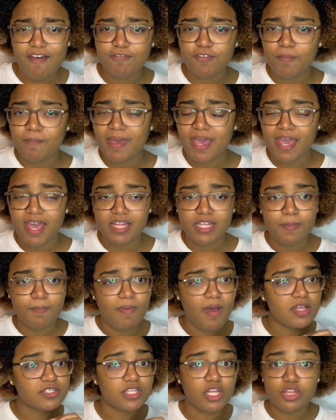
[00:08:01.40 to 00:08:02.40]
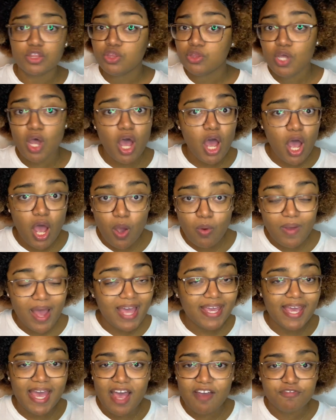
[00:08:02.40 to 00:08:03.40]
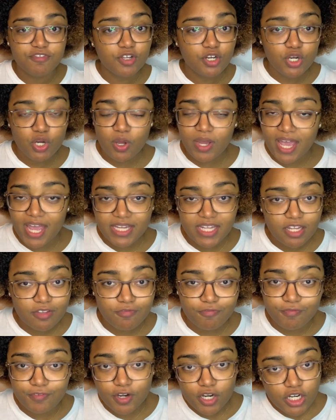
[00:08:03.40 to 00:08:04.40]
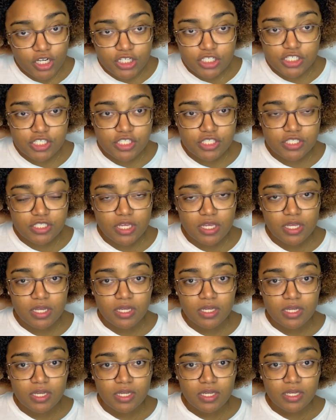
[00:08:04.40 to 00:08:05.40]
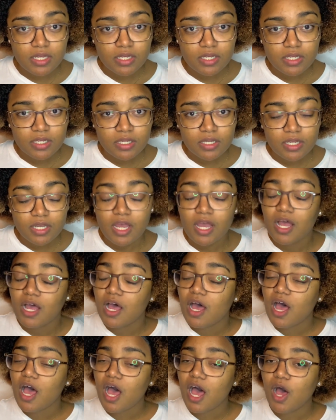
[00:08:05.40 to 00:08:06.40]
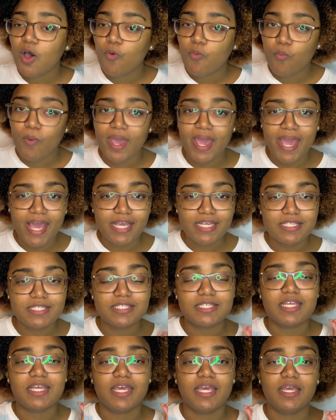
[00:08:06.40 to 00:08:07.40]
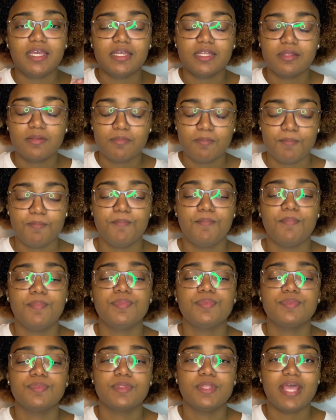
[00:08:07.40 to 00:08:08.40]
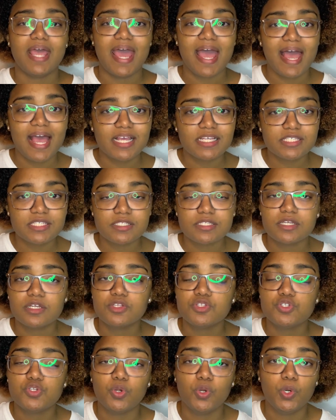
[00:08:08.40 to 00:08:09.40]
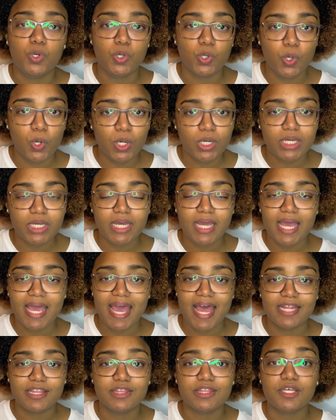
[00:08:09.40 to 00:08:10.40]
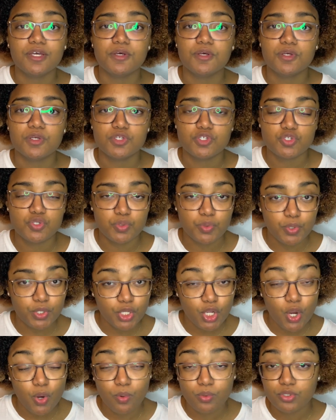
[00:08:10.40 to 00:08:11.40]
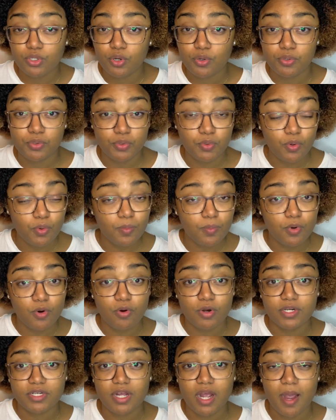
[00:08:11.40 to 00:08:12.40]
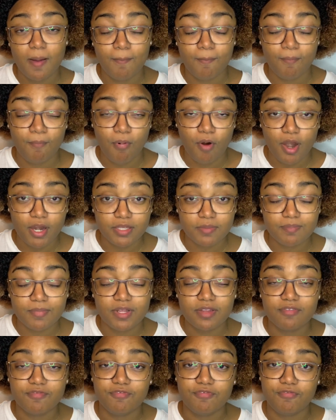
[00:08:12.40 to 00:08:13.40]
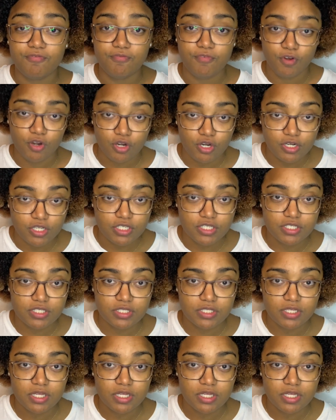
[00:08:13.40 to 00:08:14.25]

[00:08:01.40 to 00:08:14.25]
to make a deposit. No, I have to look at it first. Always ask to look at the studio, the room, or the apartment first.